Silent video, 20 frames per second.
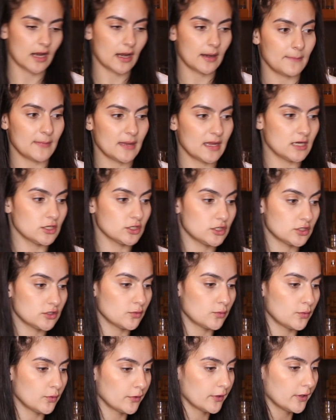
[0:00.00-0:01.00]
I make
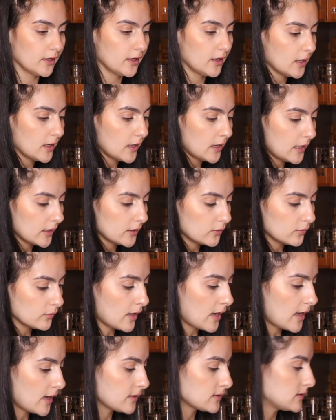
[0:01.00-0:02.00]
sure I don't
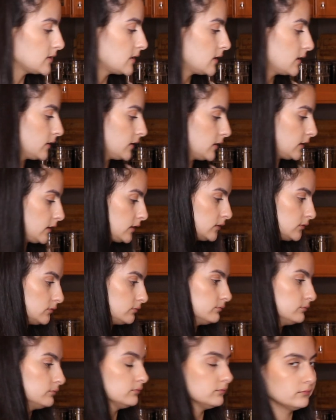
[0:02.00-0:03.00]
accidentally
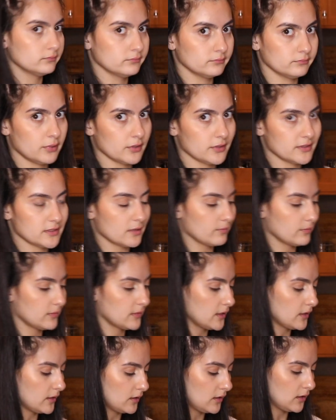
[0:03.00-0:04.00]
put
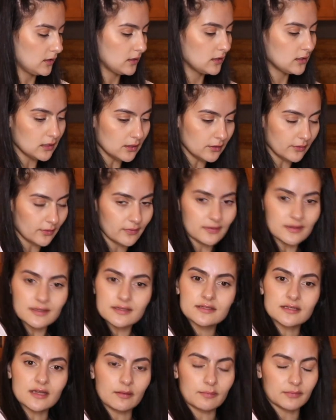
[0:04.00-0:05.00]
something here in this
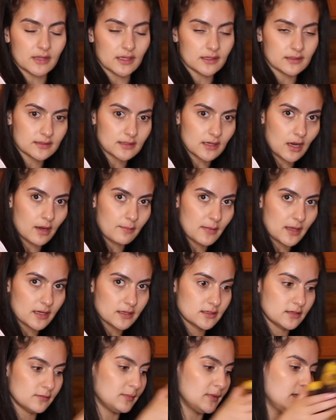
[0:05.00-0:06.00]
step that's not meant
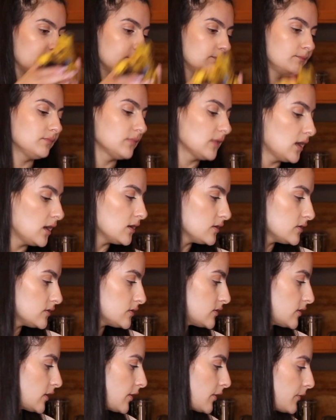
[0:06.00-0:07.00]
to be.
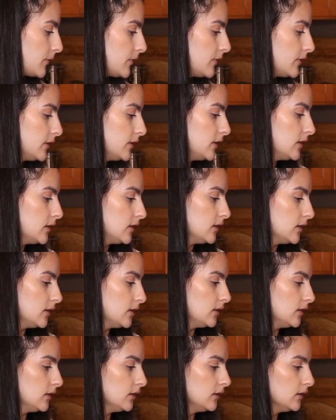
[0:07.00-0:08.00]
So
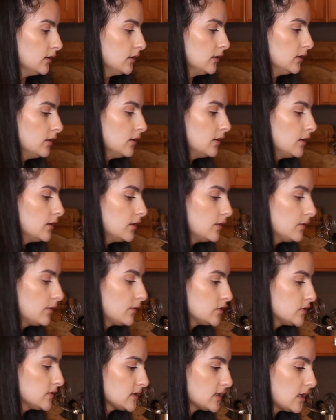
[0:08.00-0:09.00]
I'm
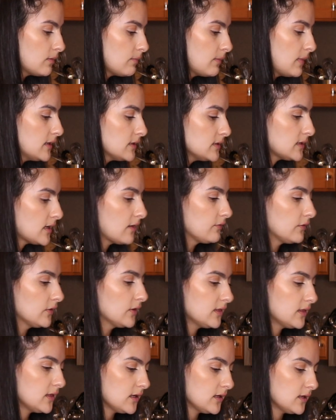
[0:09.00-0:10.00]
just gonna mix
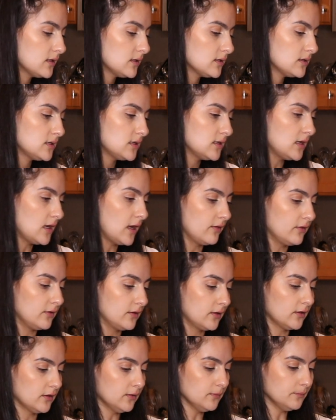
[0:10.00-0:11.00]
everything
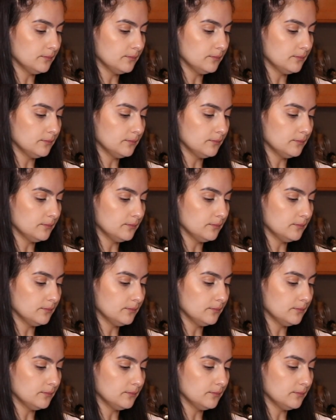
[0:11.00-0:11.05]
together.